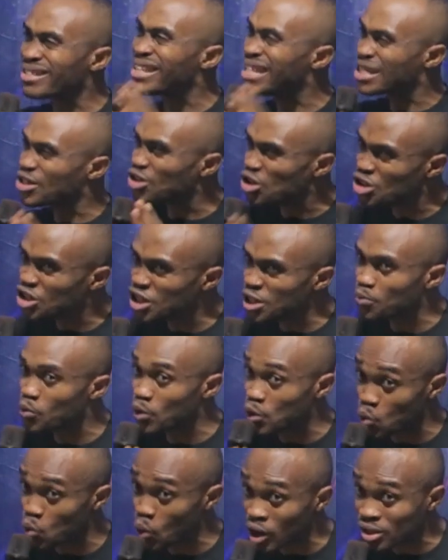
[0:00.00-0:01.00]
relationship
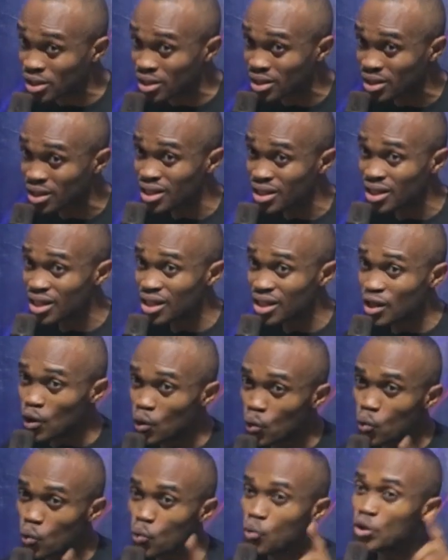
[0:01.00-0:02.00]
with what?
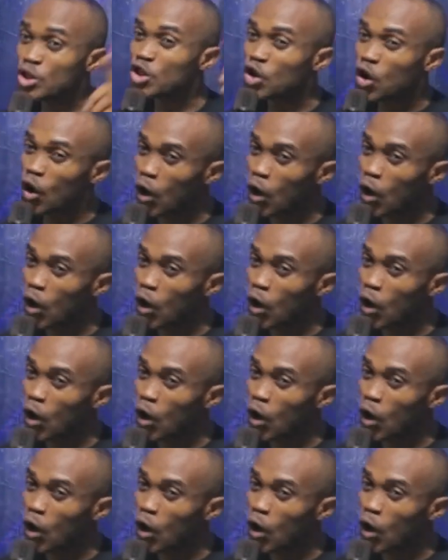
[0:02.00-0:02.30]
With